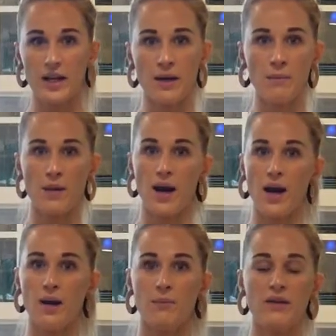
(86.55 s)
them.
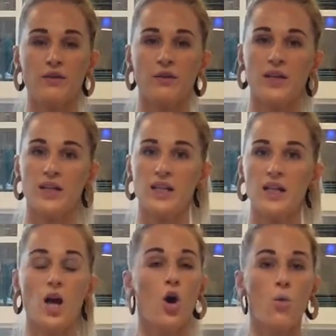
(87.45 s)
I've
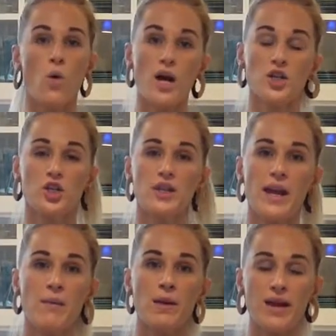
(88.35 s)
already washed
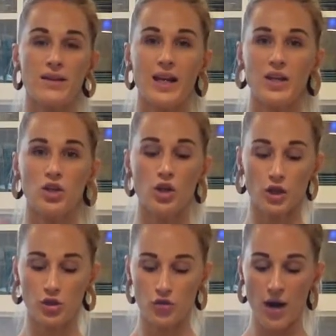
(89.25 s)
them, and then you got
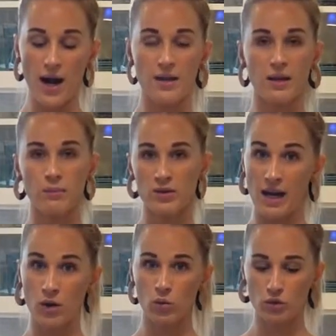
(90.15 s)
to dry them,
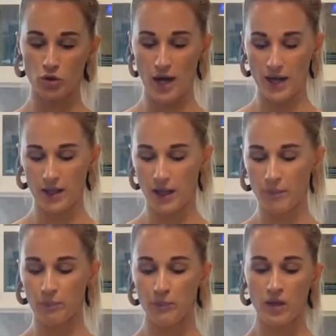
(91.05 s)
towel dry
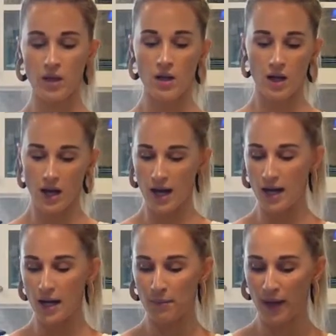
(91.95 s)
them.
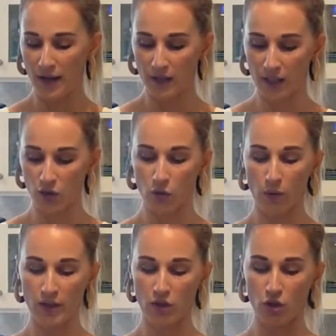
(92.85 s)
And then you're
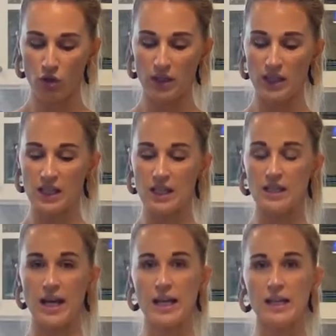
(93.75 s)
going to
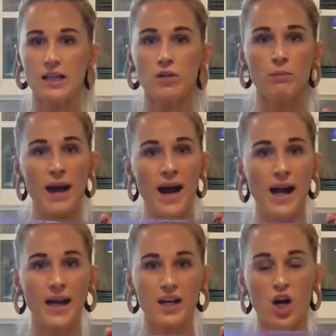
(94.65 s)
need a little
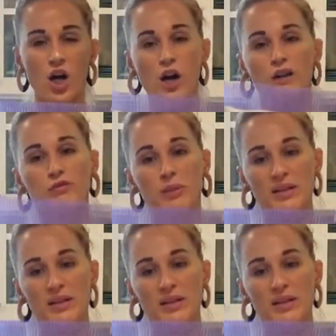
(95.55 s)
bag of